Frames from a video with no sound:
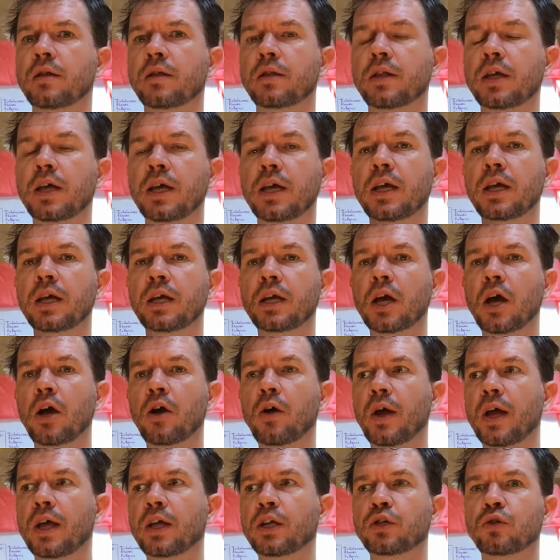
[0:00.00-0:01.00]
The
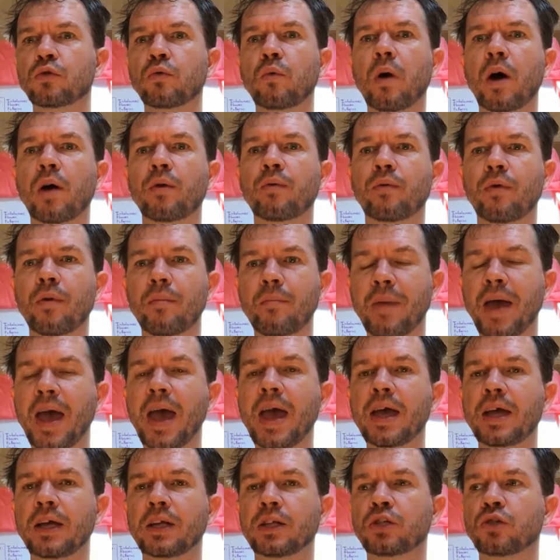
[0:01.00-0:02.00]
ego is what
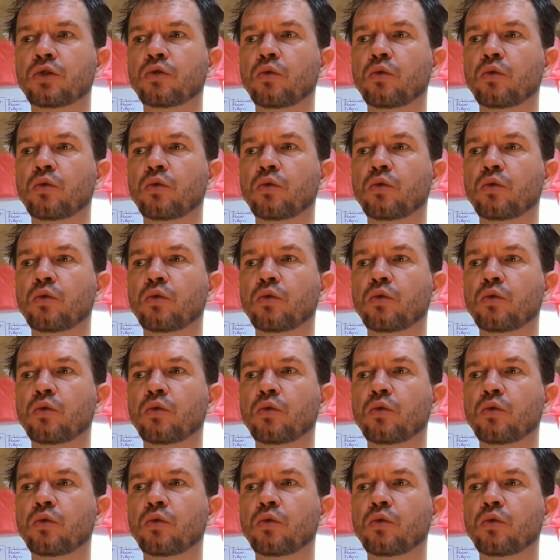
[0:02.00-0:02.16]
remains